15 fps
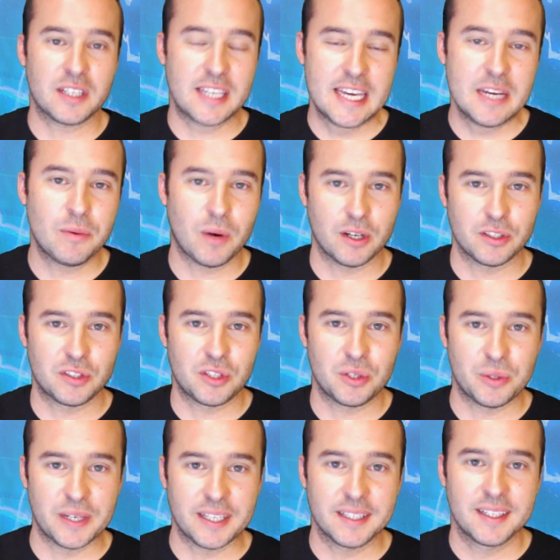keywords to
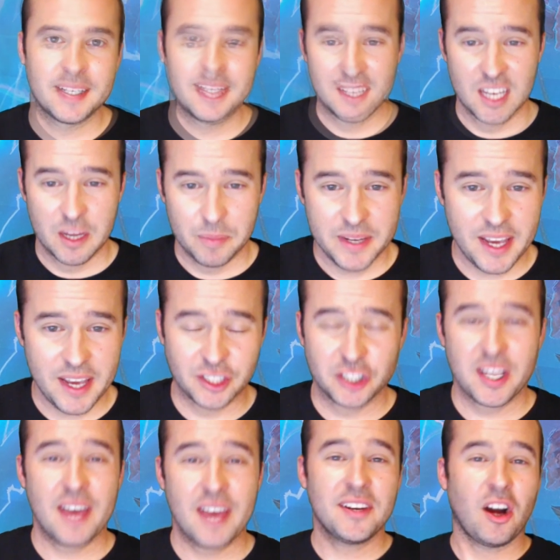it. But yeah, just
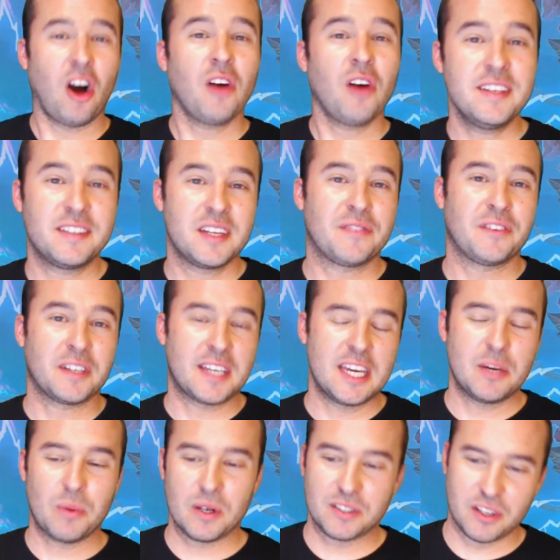having all these different
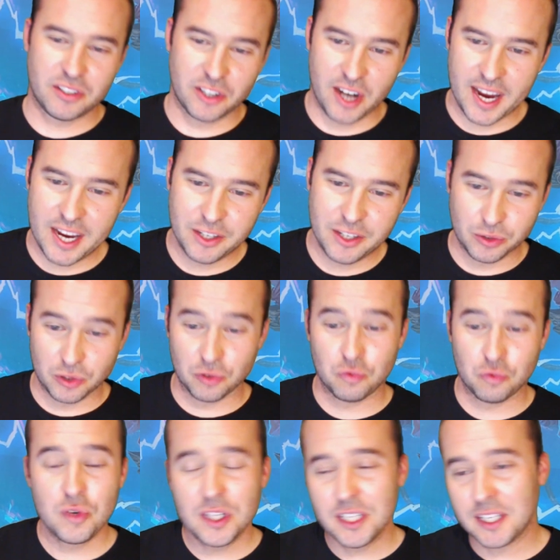keywords on your Angels is
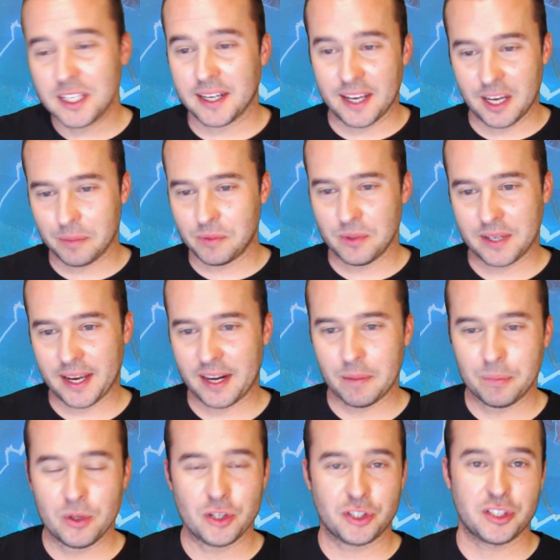really going to help you kind of
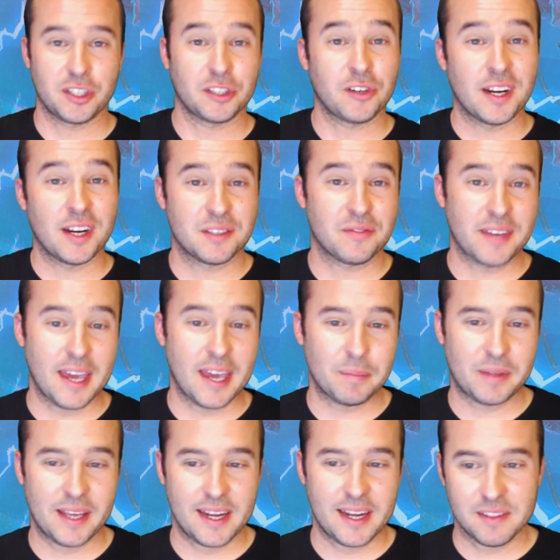push an aggressive game
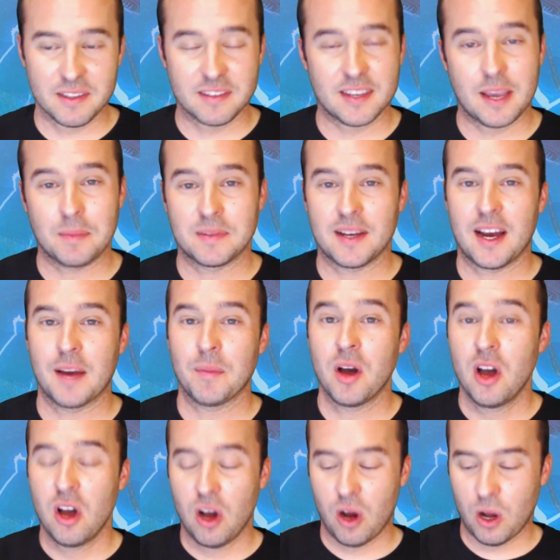plan, at the same time
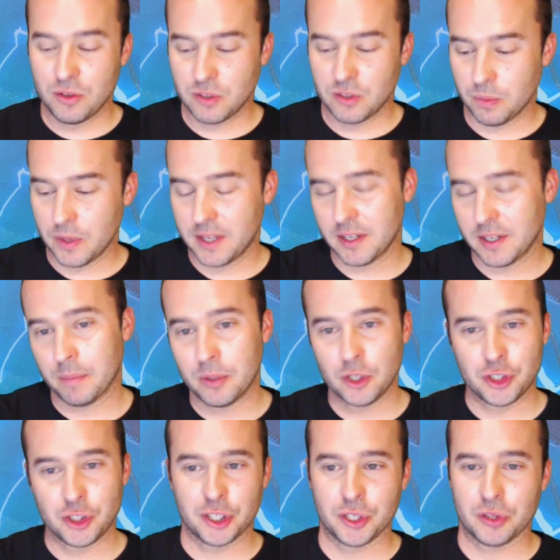also end up
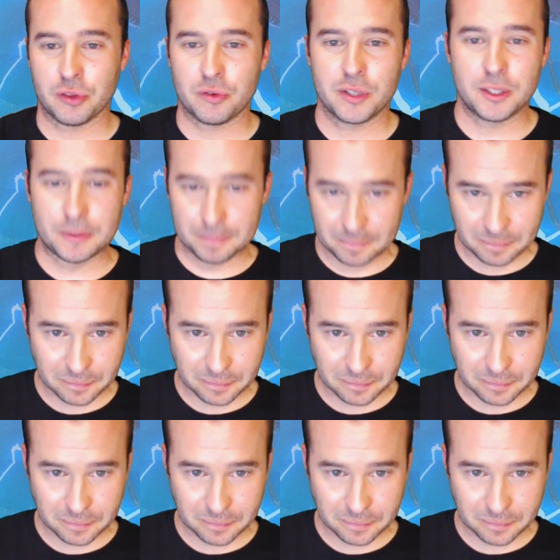pushing Kathril.